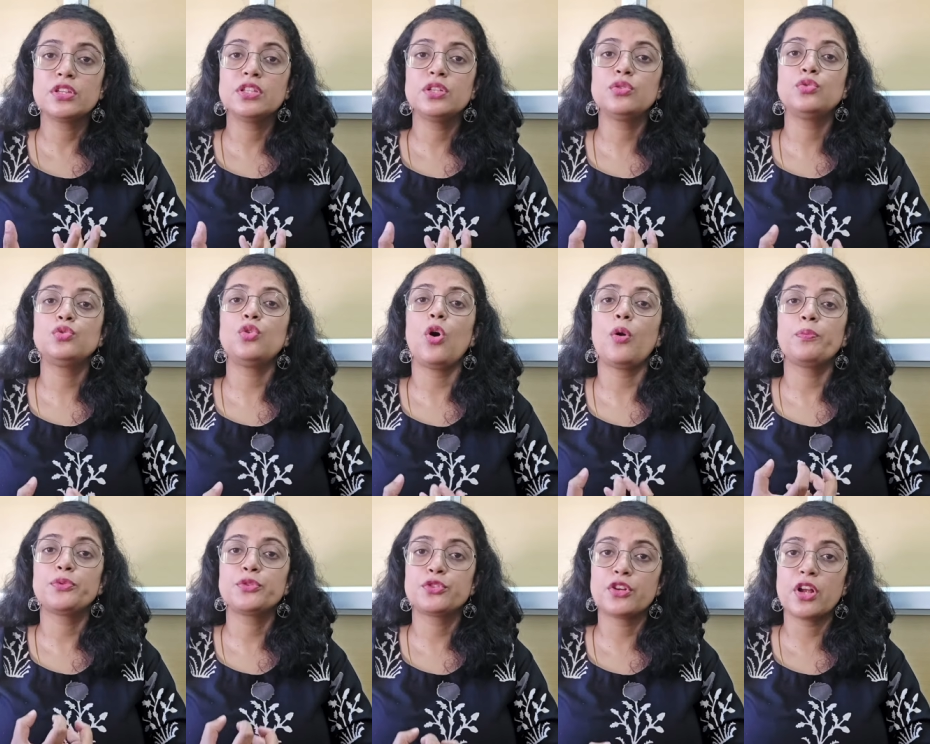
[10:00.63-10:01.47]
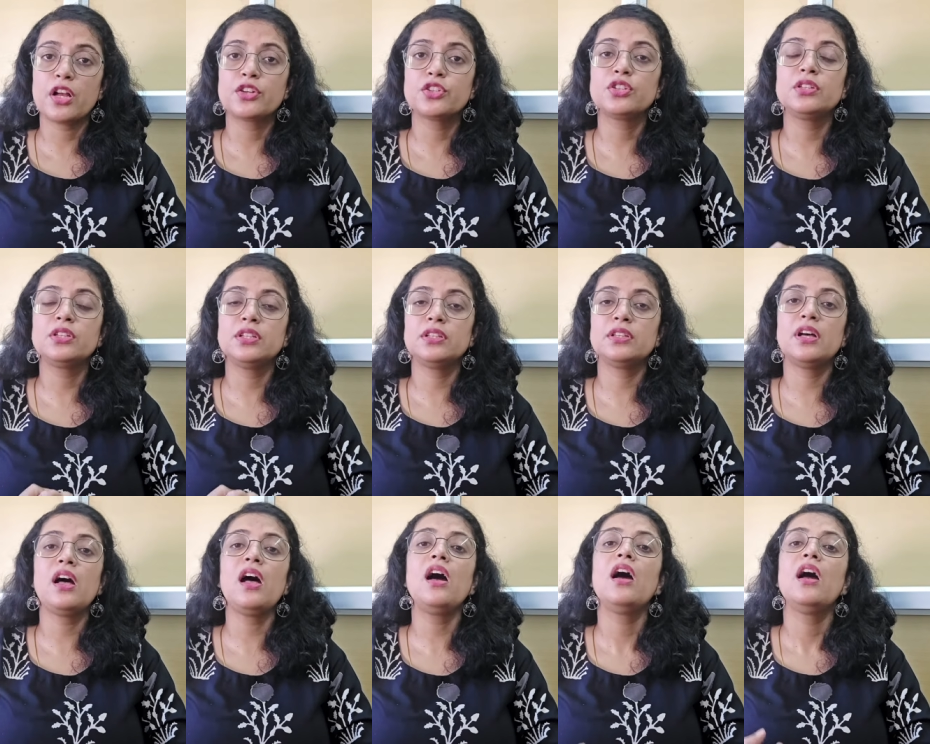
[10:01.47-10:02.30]
due to obstruction in
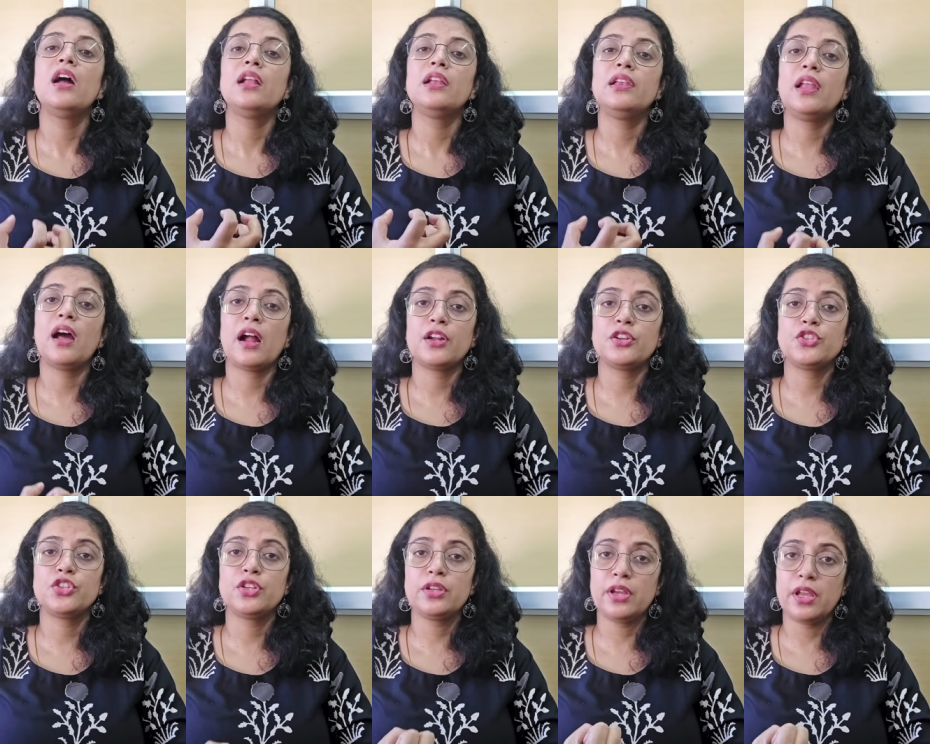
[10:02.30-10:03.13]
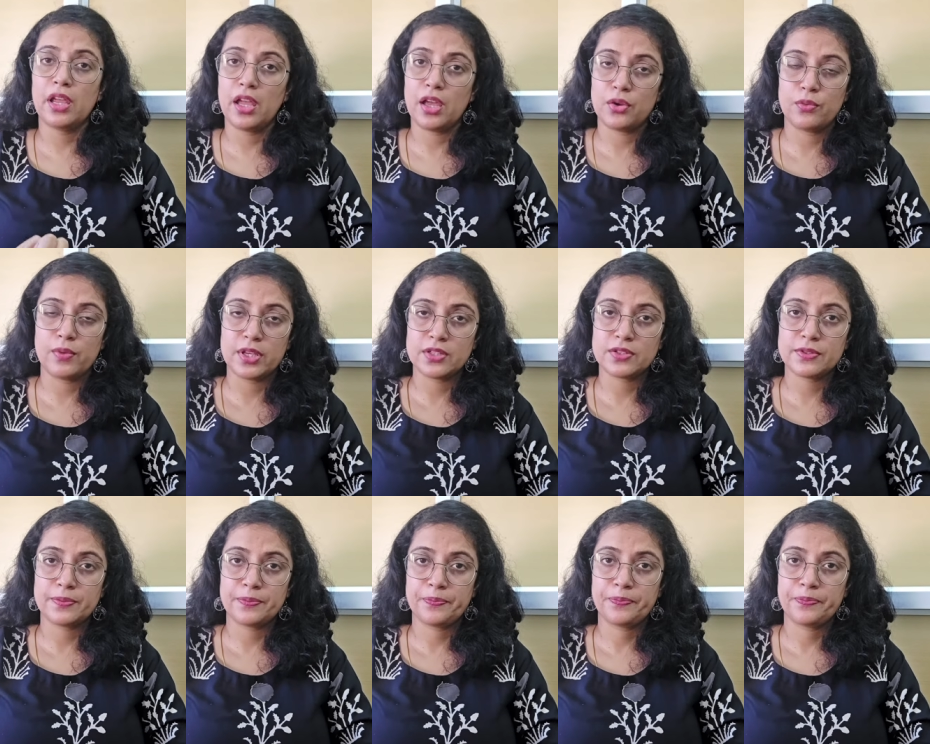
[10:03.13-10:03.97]
the larger
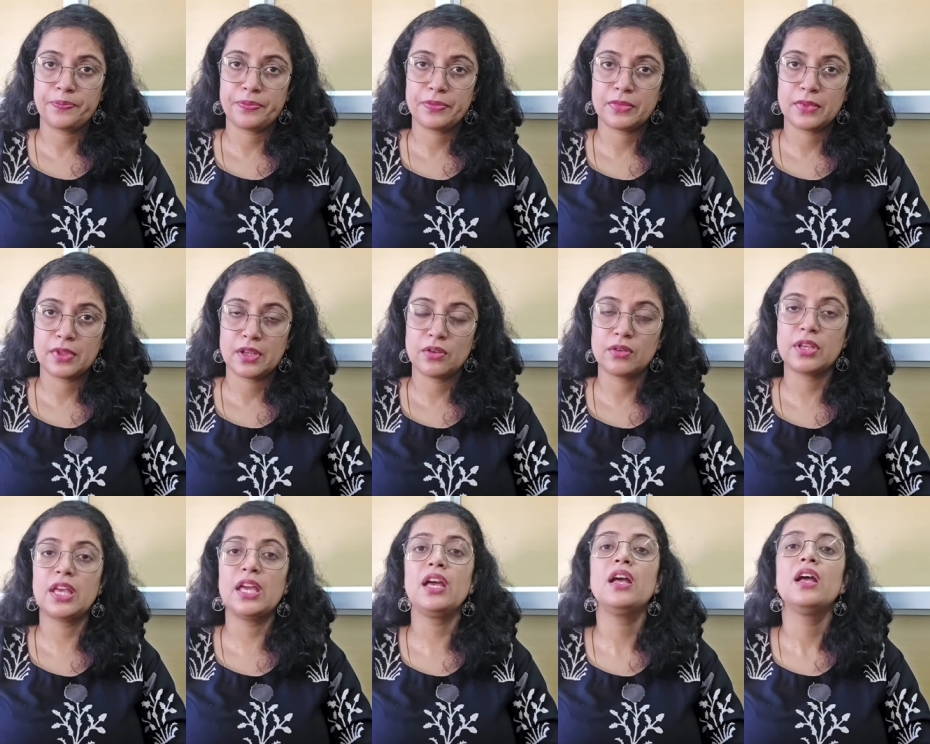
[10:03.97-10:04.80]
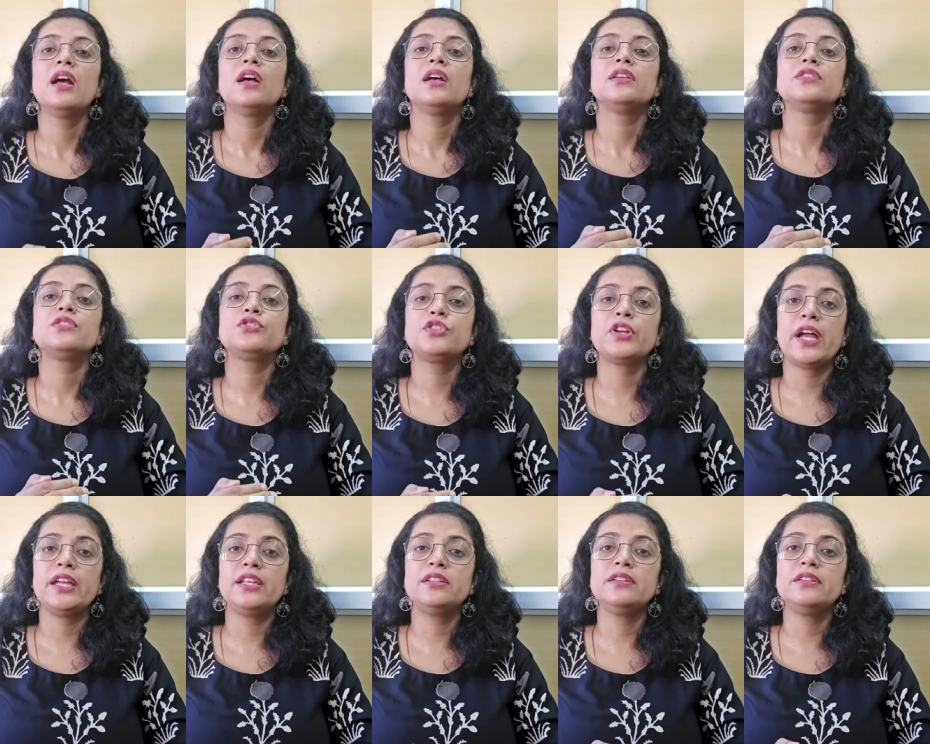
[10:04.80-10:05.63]
airways. Okay,
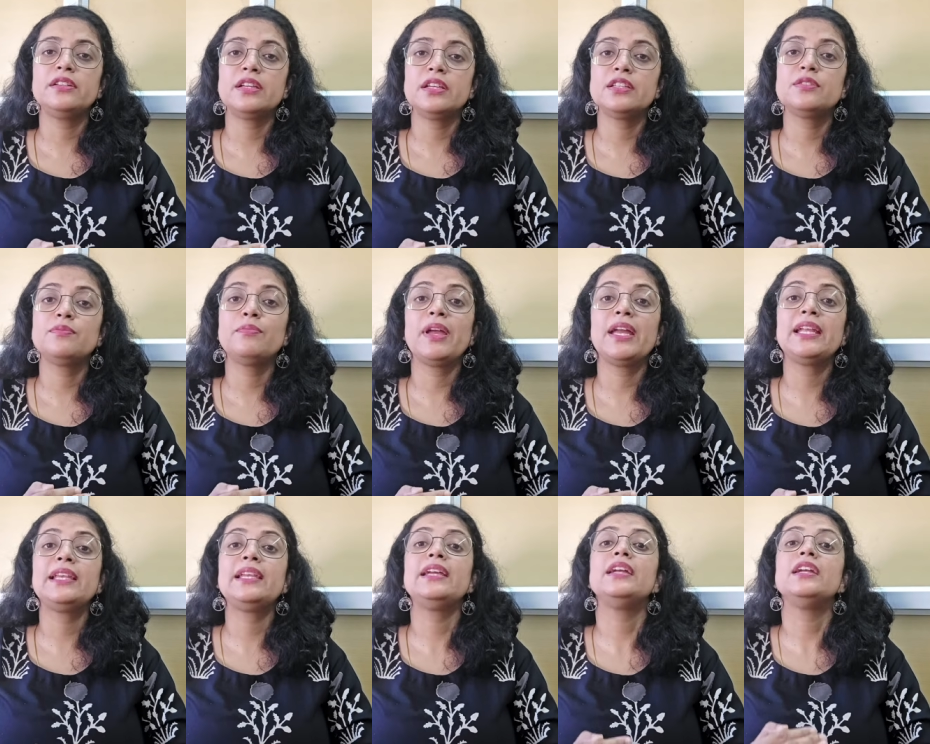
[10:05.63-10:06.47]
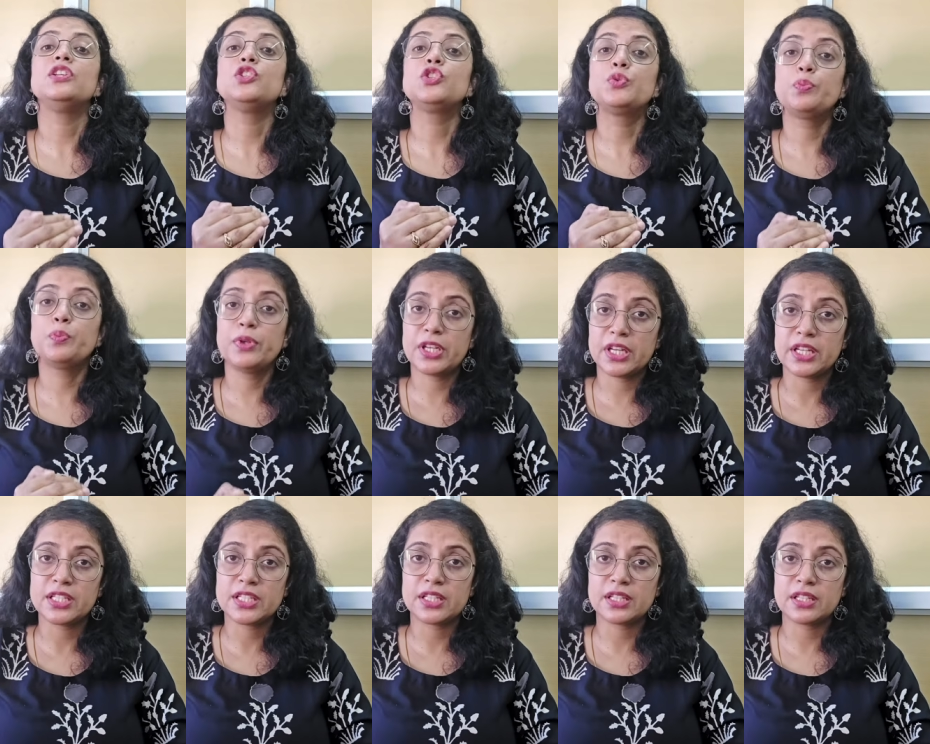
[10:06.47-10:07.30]
stridor is mainly
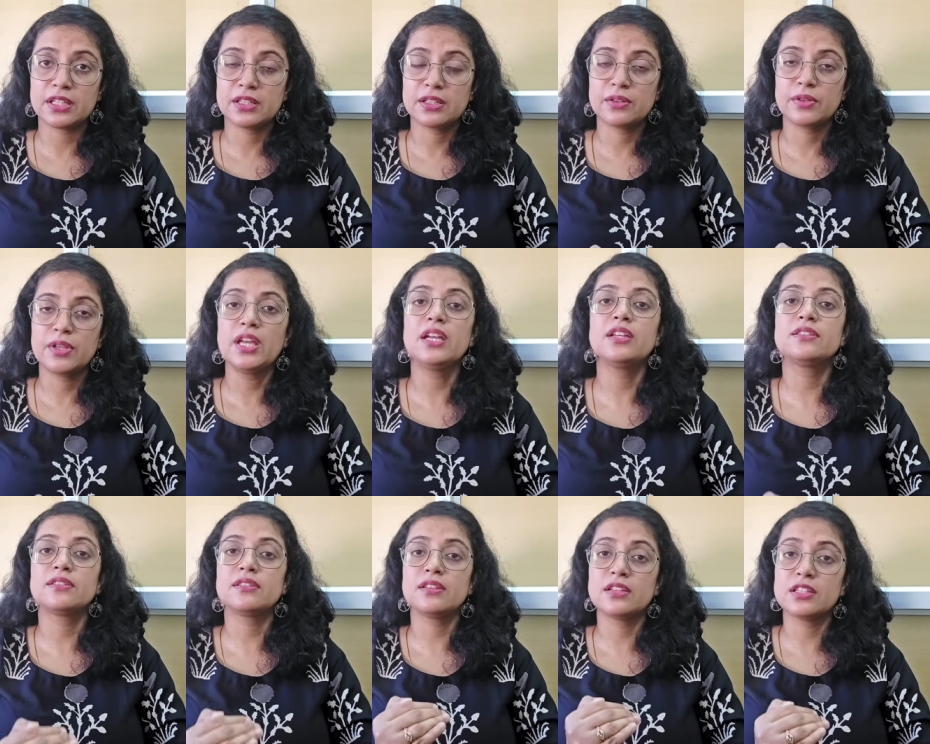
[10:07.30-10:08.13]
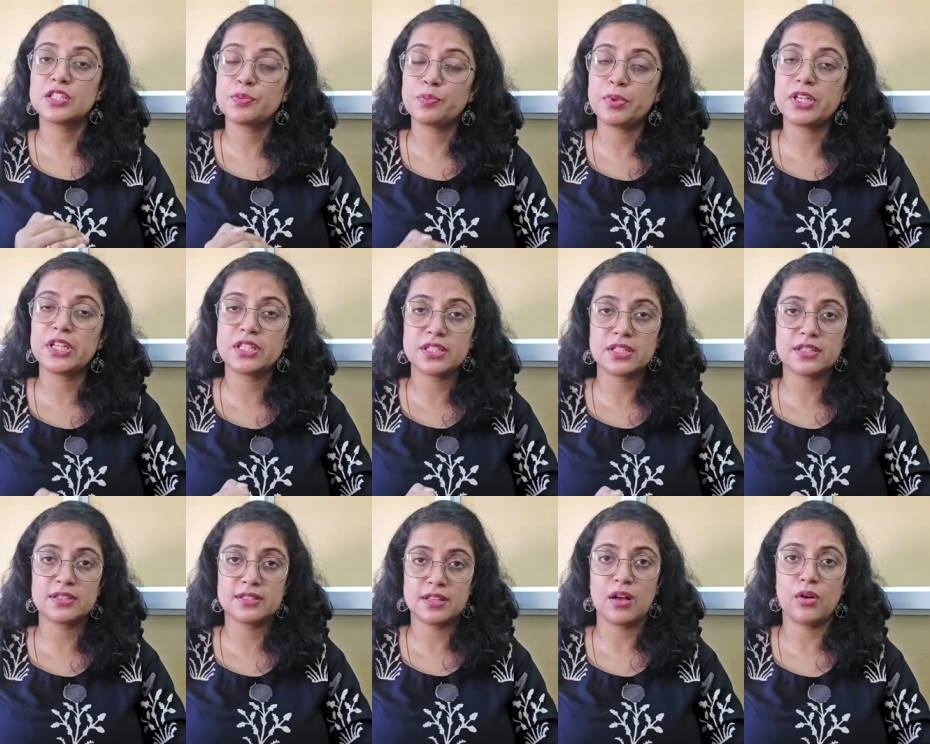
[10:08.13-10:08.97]
inspiratory. Okay, it is an
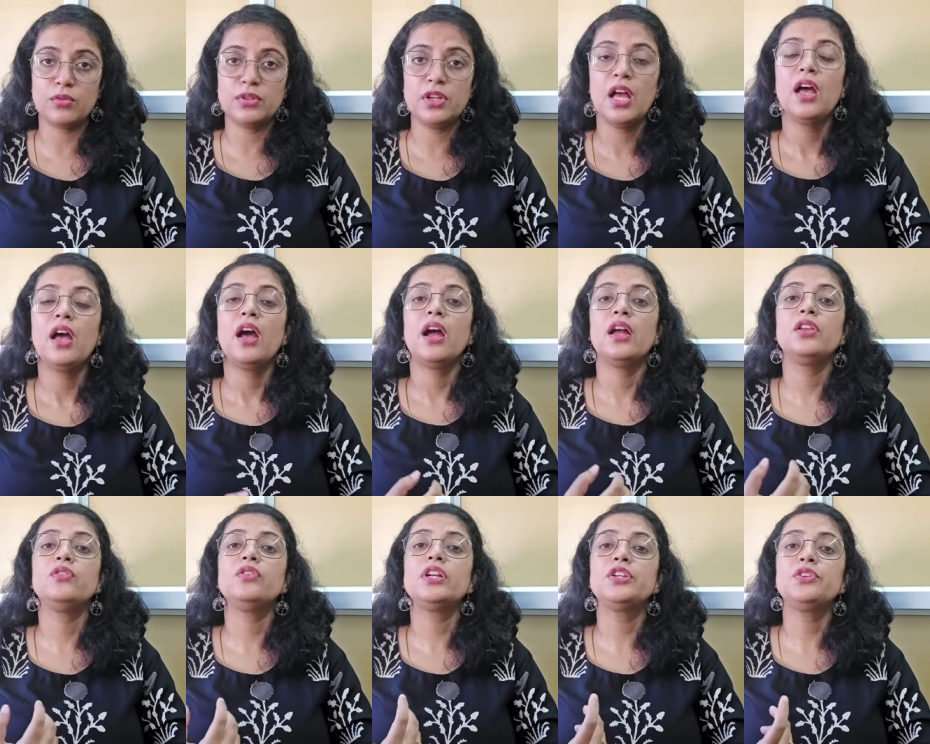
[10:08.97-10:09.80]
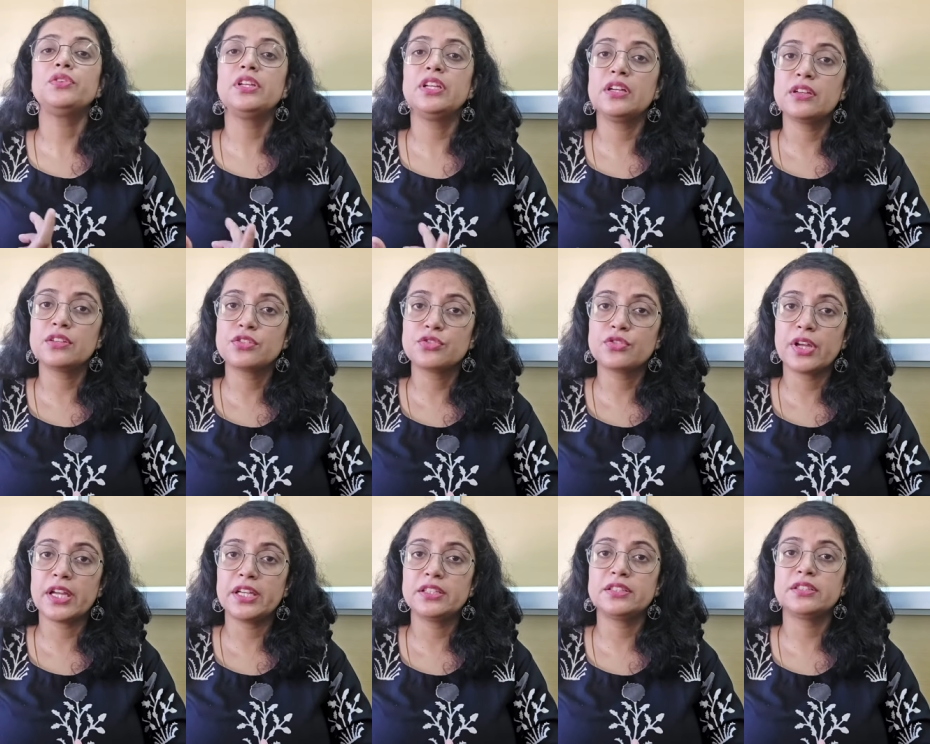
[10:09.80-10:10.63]
inspiratory sound, and you get to hear
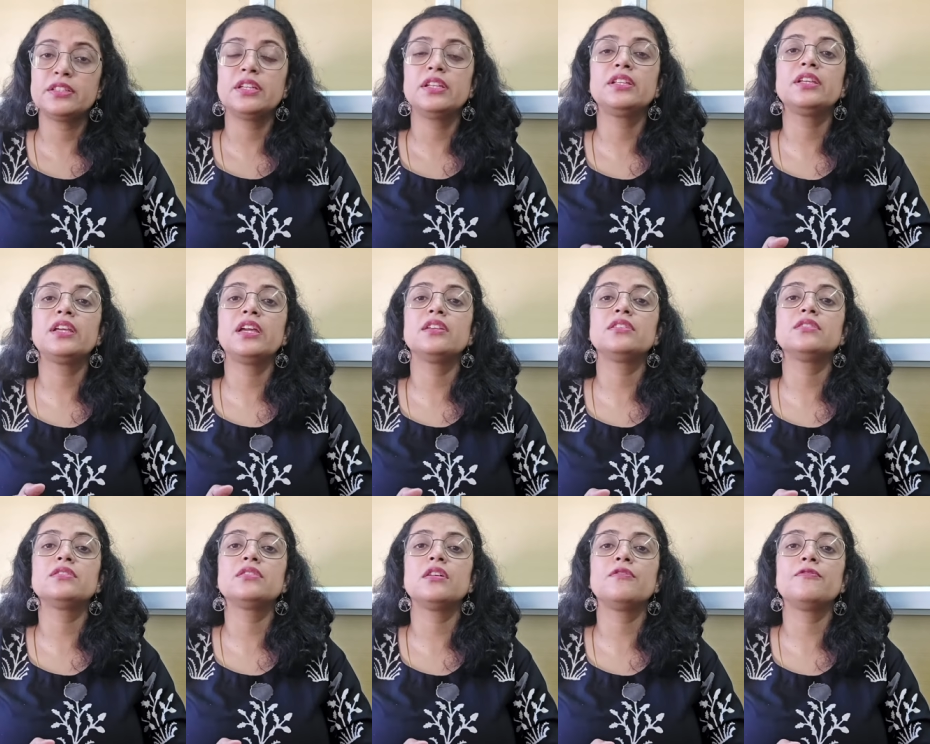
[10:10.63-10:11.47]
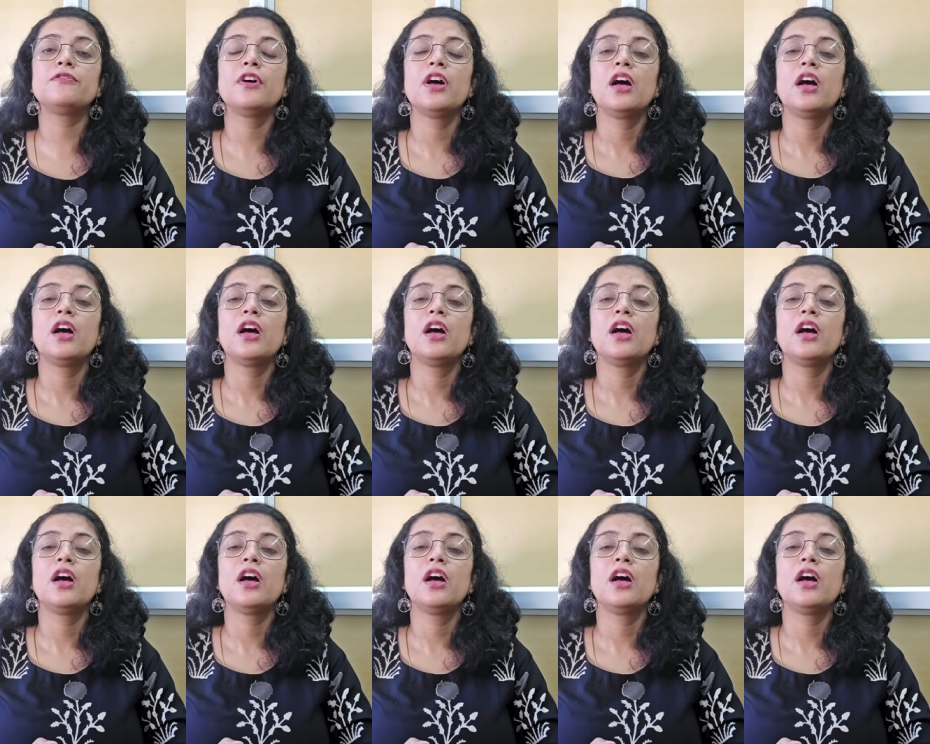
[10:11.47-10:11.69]
stridor in cases of